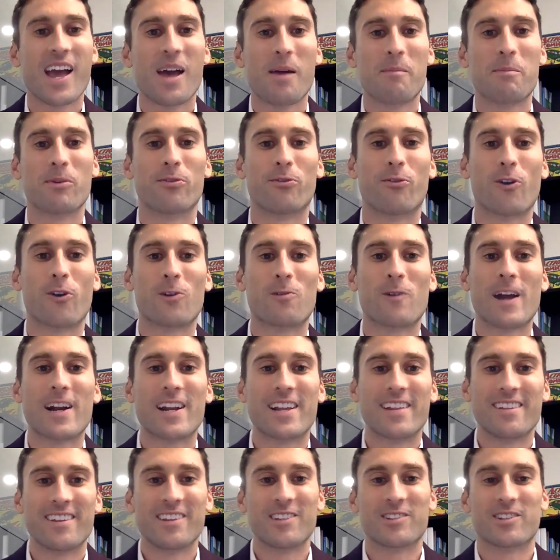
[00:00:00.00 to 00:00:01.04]
Before writing
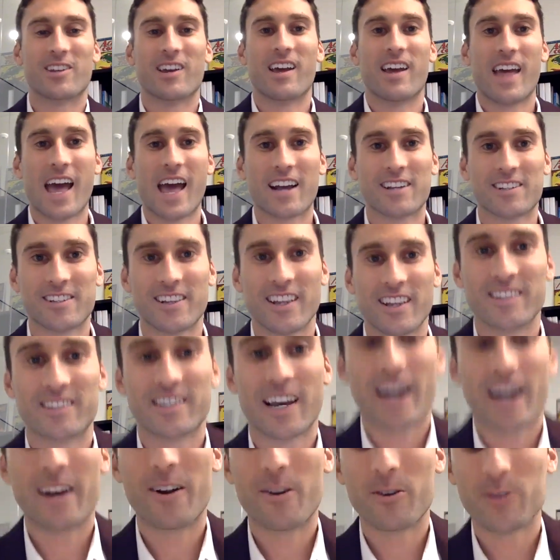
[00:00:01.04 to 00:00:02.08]
these excellent
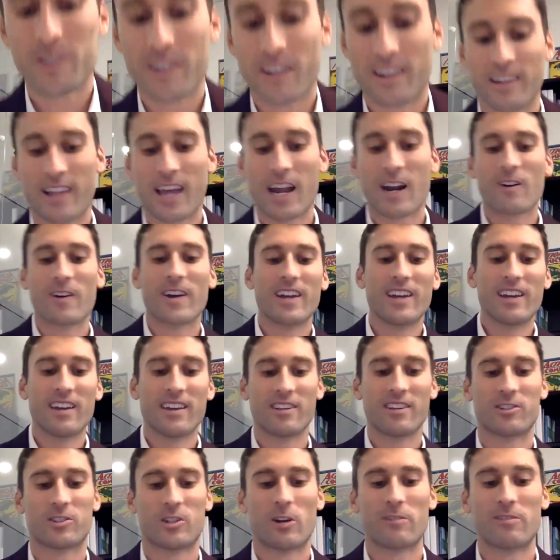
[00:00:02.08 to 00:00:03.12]
titles, Larry
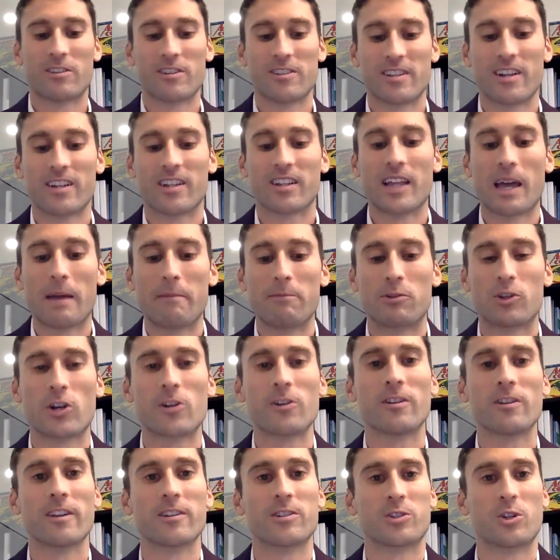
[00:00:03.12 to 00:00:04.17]
served as an acclaimed
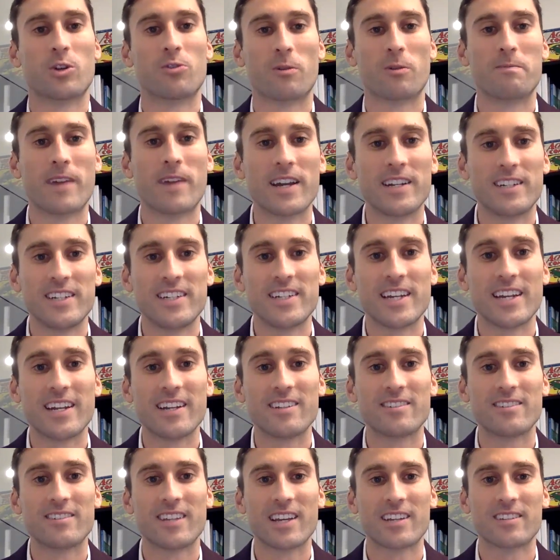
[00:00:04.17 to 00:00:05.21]
journalist who, from
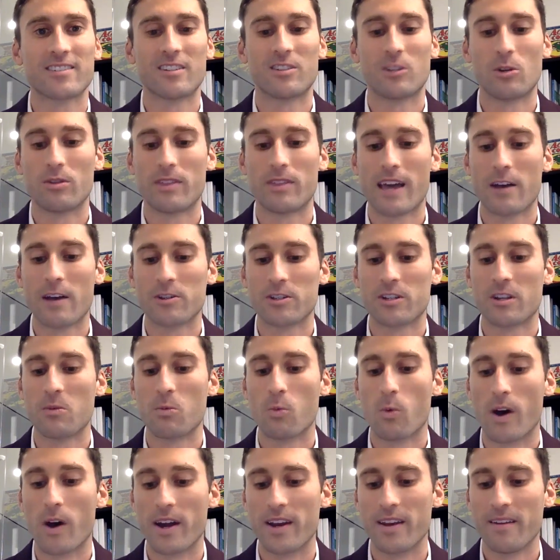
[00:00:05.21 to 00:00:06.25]
1986 to
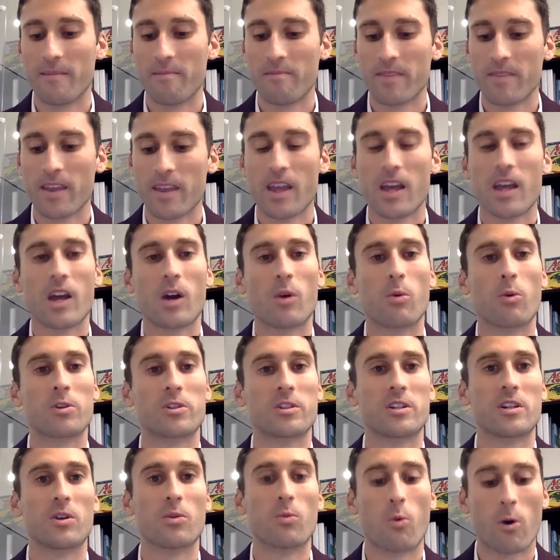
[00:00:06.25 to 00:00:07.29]
2001, was
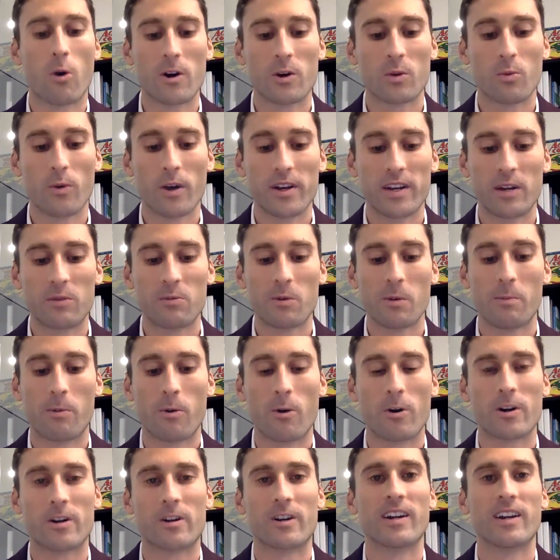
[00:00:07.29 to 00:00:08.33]
an award-winning
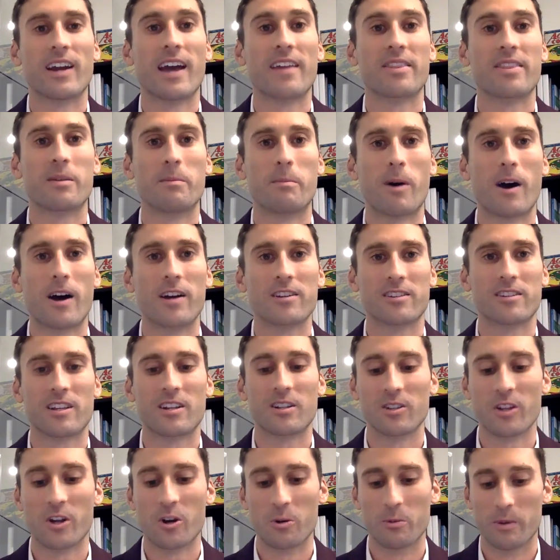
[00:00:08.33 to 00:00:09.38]
reporter at the Boston
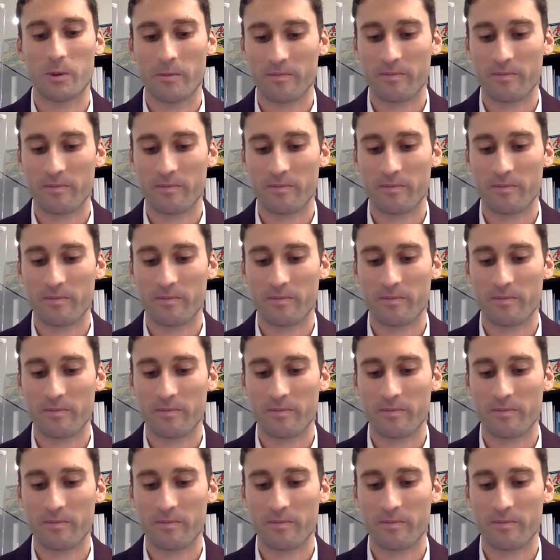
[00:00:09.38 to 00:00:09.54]
Globe,